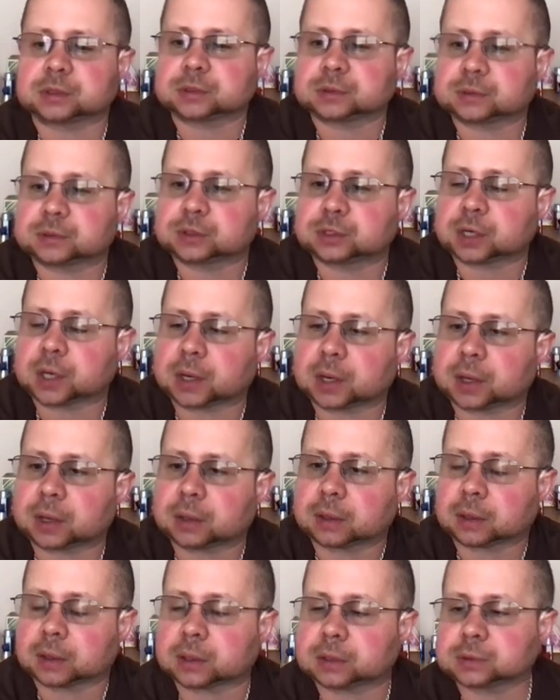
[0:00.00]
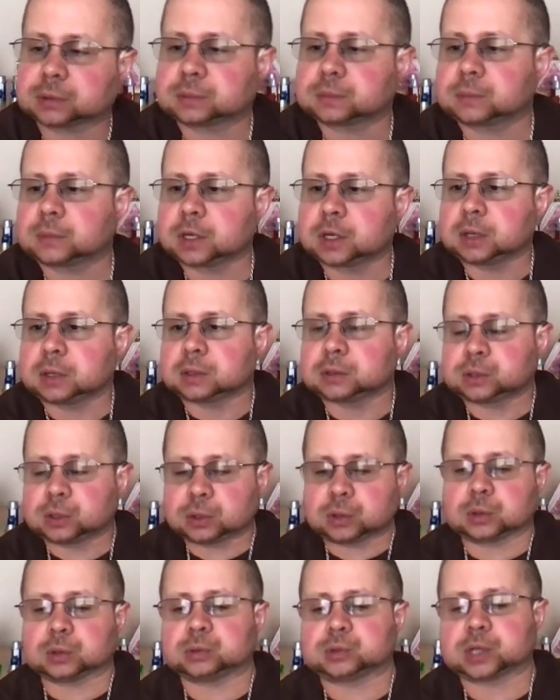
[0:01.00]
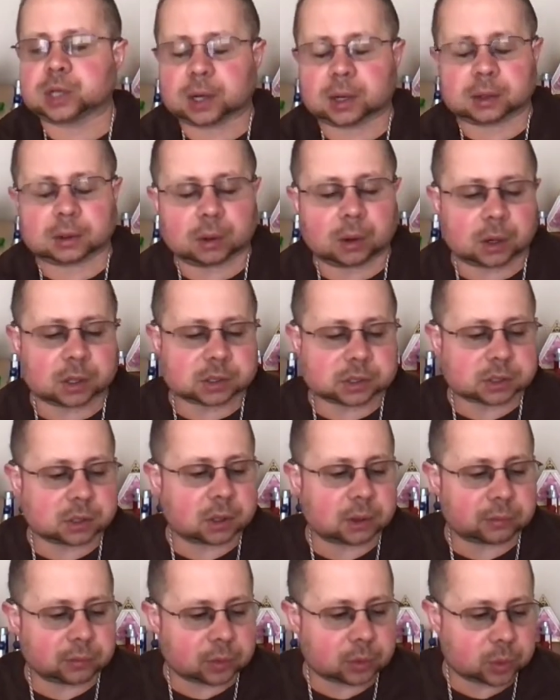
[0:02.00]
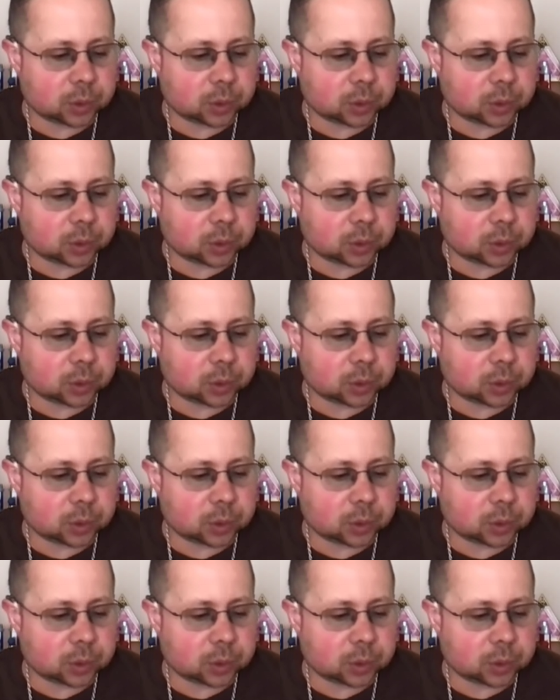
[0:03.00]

Jedi Dooku Jedi Lost novel.